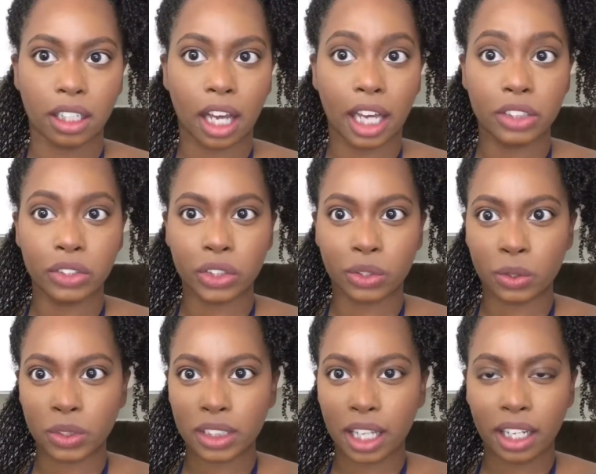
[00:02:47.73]
I use the
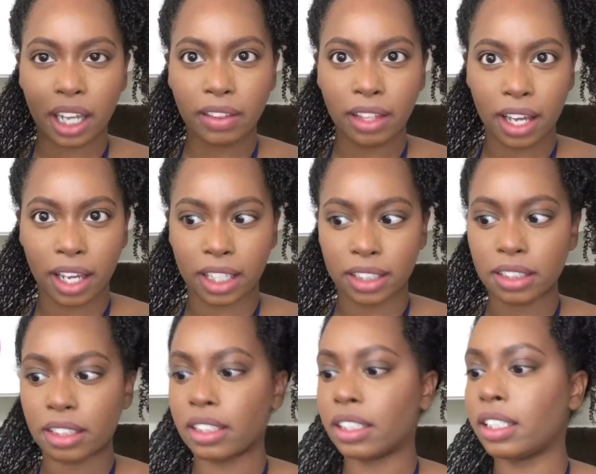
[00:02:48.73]
cool setting at the end,
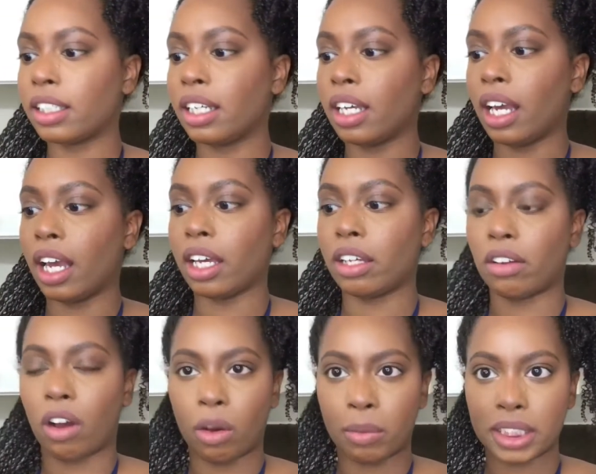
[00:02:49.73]
and
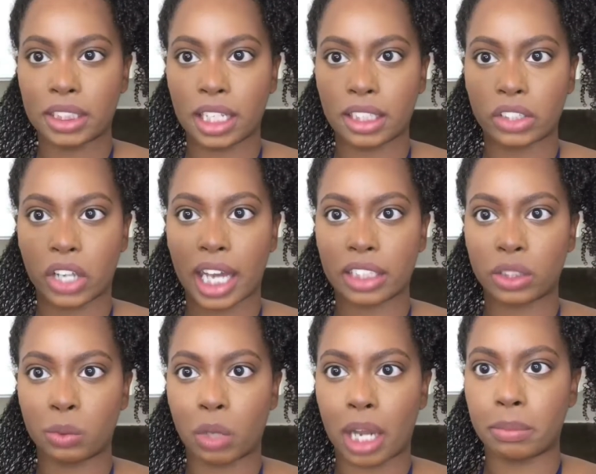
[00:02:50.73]
all my settings are actually
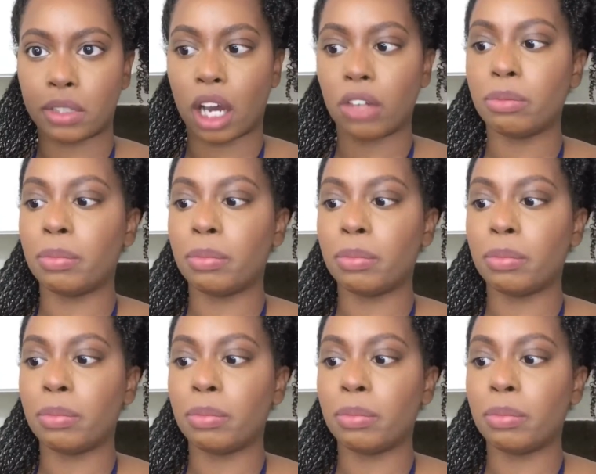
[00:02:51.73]
wiped off,